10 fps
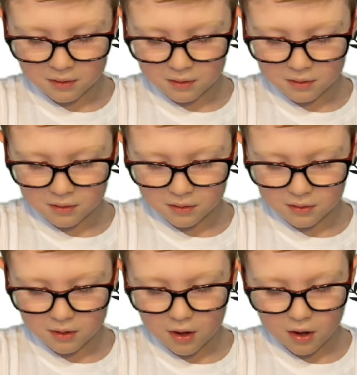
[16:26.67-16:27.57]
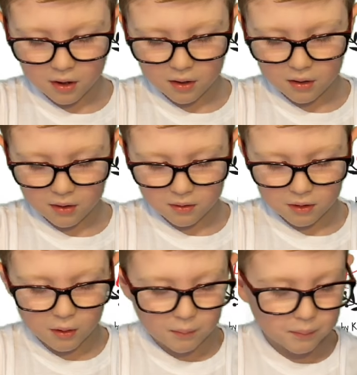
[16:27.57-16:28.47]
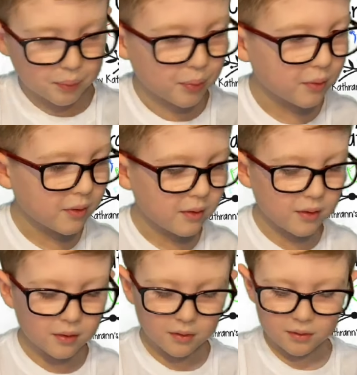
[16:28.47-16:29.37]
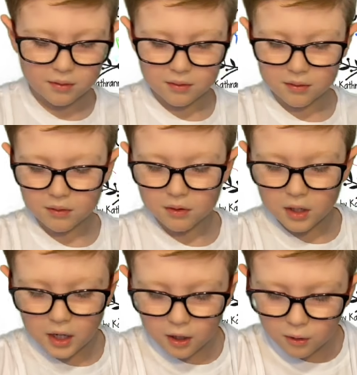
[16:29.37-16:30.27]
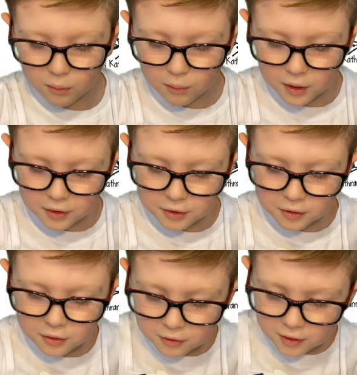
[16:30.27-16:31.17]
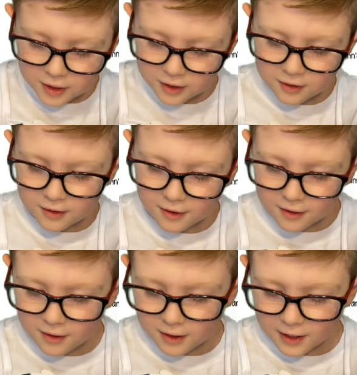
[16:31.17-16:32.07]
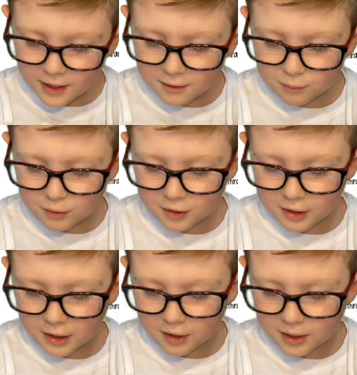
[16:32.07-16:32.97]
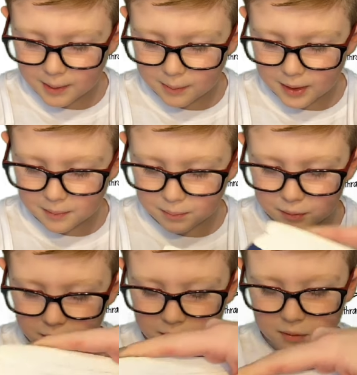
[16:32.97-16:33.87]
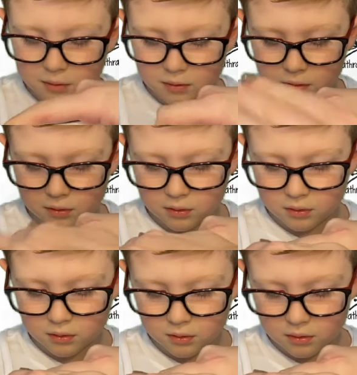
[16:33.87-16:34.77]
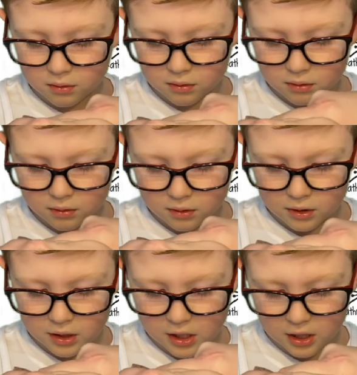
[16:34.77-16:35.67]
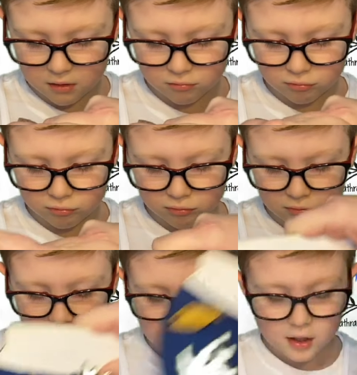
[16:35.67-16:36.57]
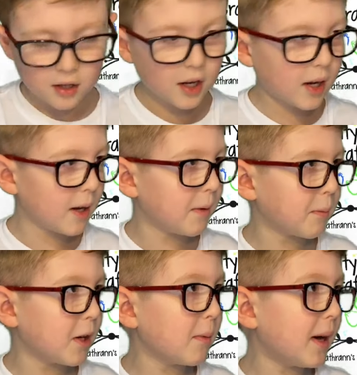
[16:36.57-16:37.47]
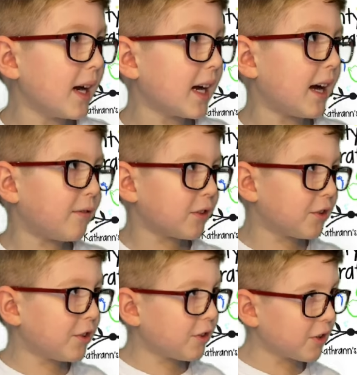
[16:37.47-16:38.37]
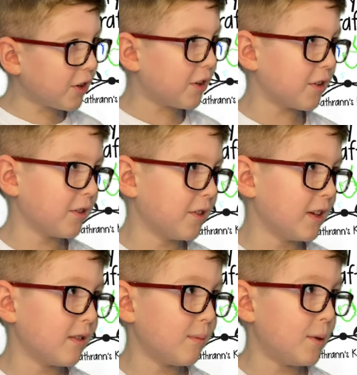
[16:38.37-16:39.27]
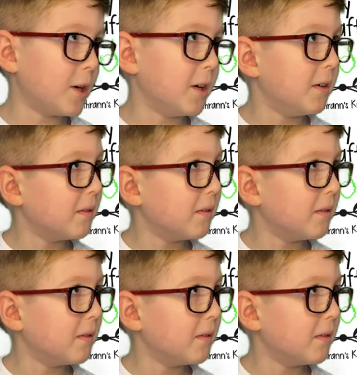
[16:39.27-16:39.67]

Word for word: You have to push oh. kind of hard. I don't want to do this. I'm scared. You probably need an adult to help with that. Yeah. Um, you might have to do those, this part.